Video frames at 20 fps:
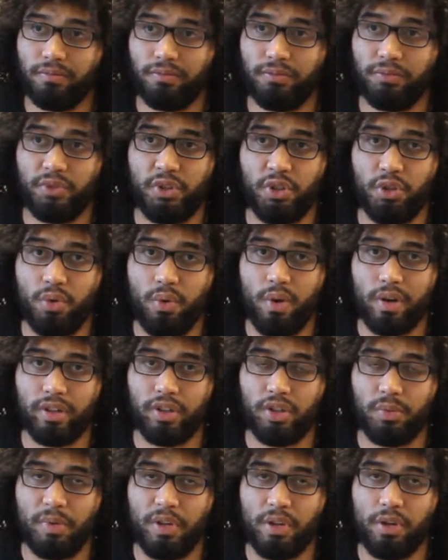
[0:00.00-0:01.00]
2
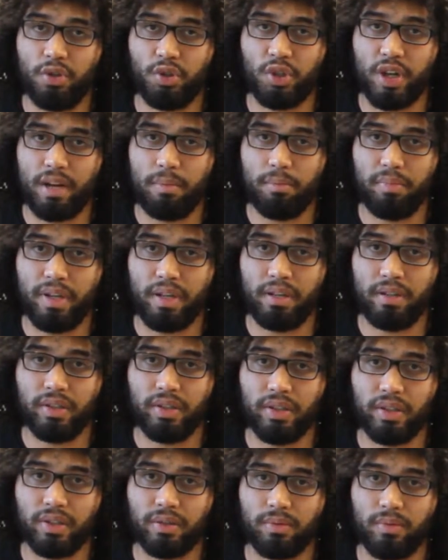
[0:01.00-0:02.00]
undisputed
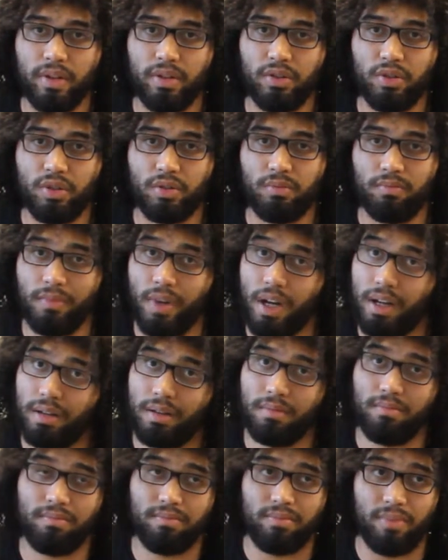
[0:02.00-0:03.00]
champions, and
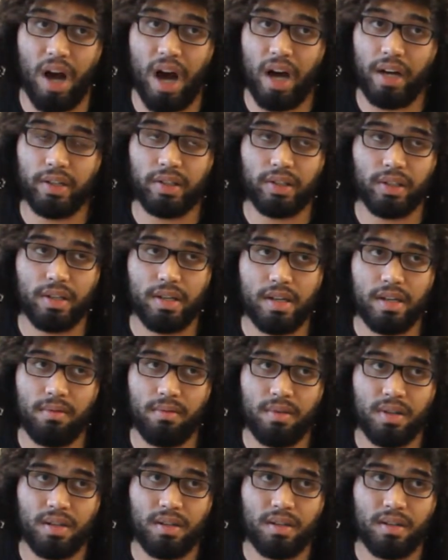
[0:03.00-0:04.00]
honestly,
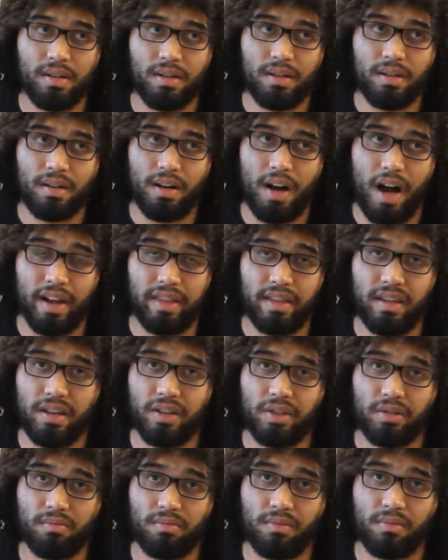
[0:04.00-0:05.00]
I
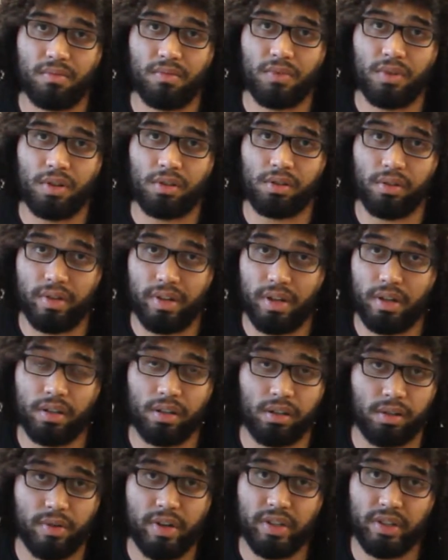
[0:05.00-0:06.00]
think
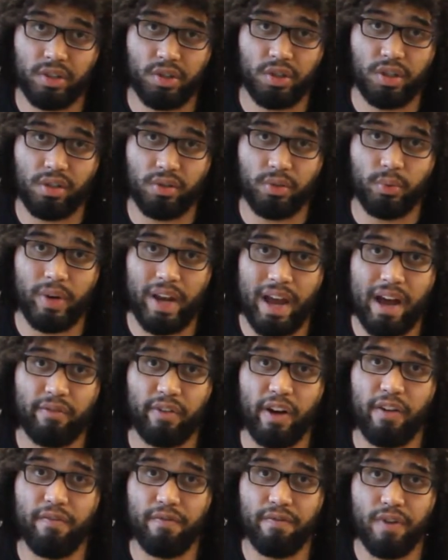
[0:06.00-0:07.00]
Clarissa Shields would have
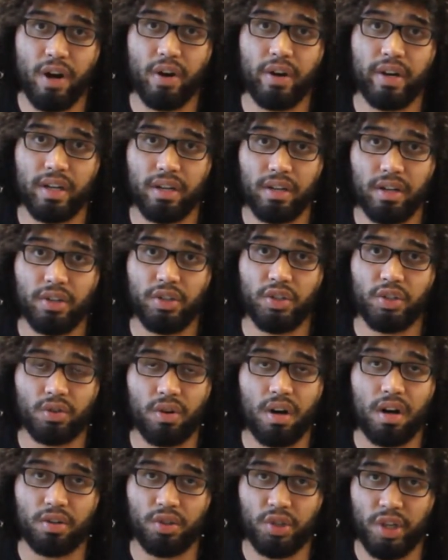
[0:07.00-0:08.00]
a very good,
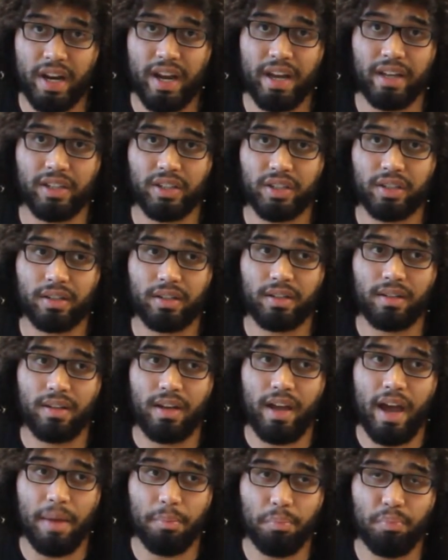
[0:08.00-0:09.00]
strong chance
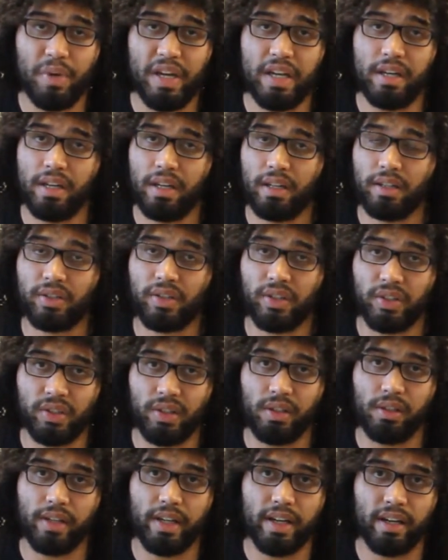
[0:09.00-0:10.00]
at beating
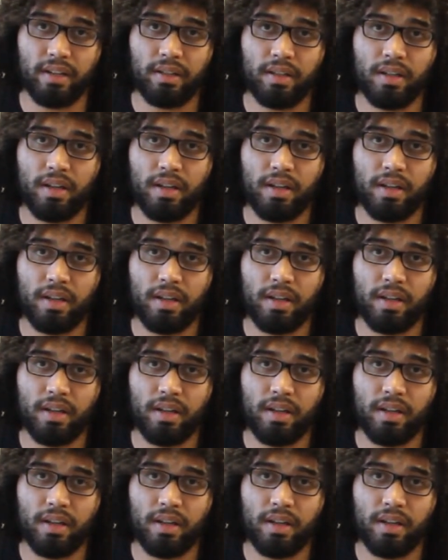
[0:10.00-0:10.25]
Cecilia,